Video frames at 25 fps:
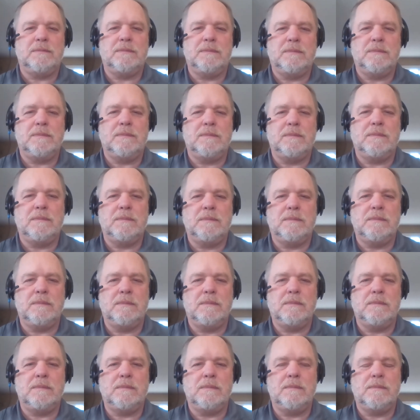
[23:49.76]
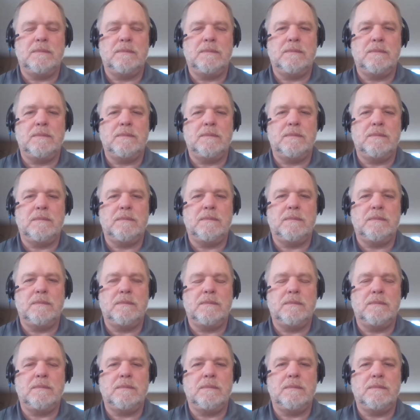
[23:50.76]

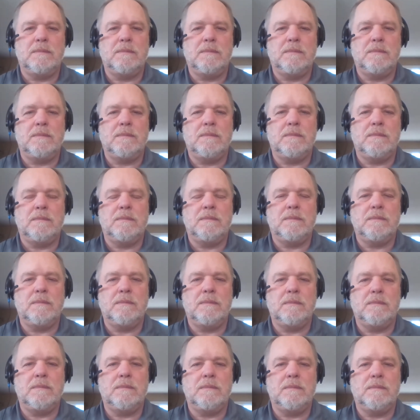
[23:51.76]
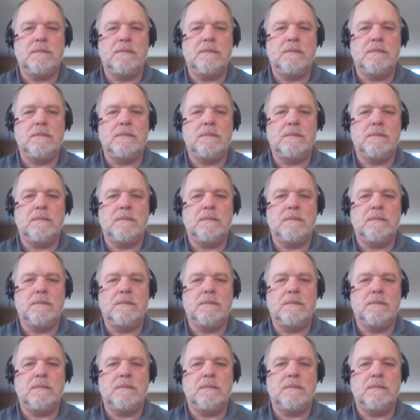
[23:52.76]
Nobody speaks.